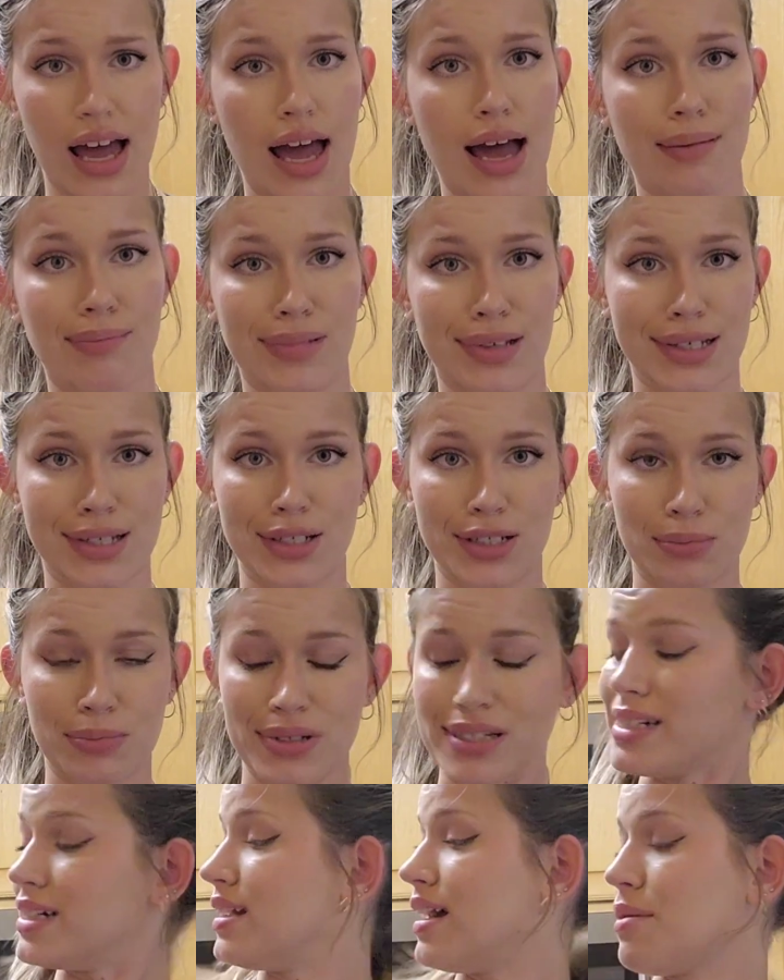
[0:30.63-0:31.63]
I'm not
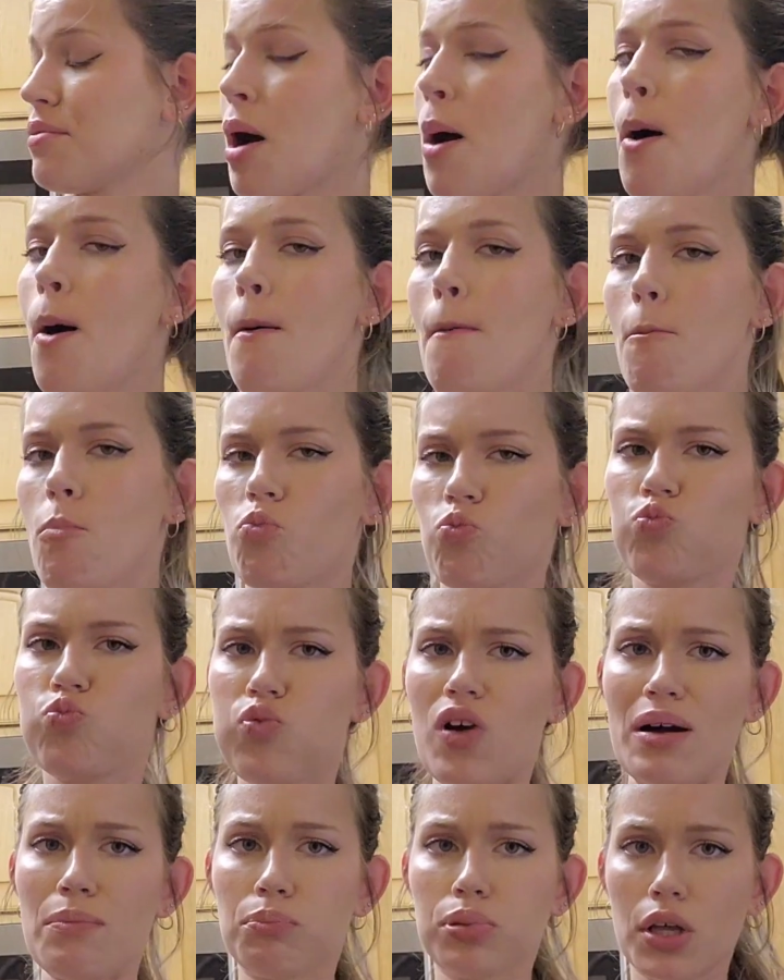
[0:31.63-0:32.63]
European, I'm
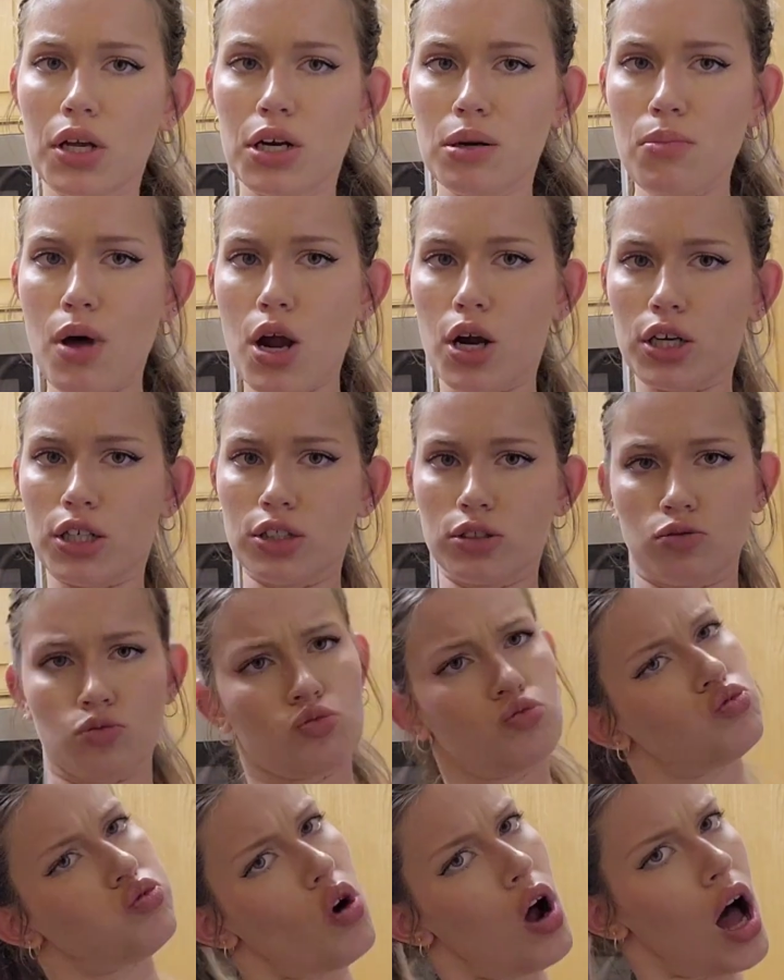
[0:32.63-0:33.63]
red-blooded American.
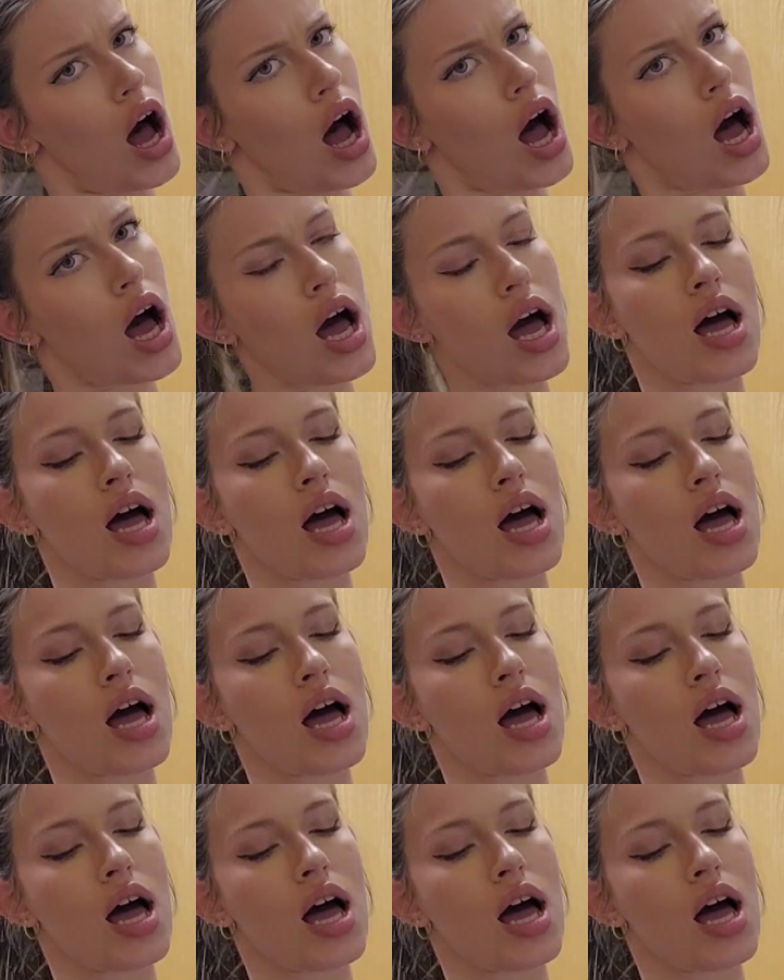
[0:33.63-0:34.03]
Rah!